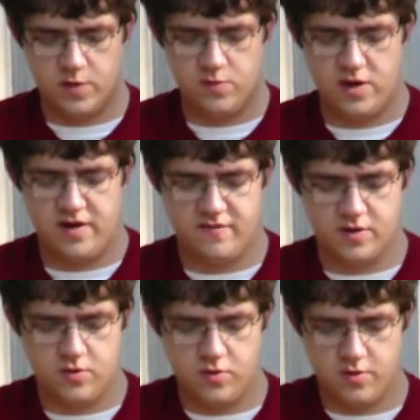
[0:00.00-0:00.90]
when you want to have a
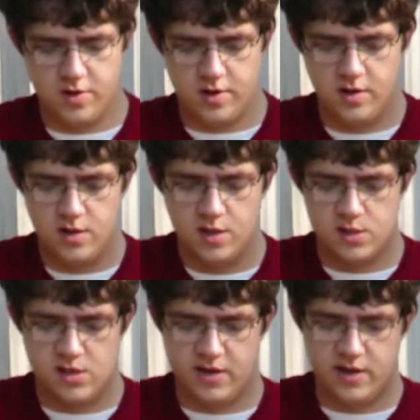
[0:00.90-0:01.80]
core,
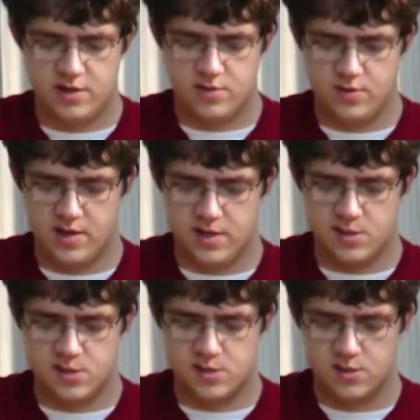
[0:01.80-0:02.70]
because now I got to do
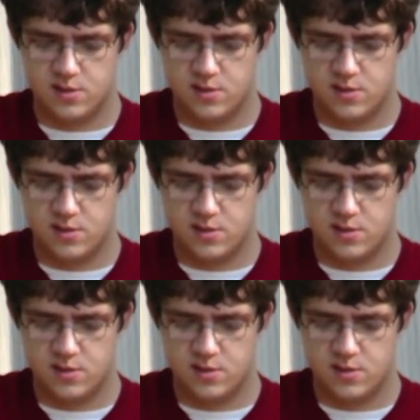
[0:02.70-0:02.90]
this.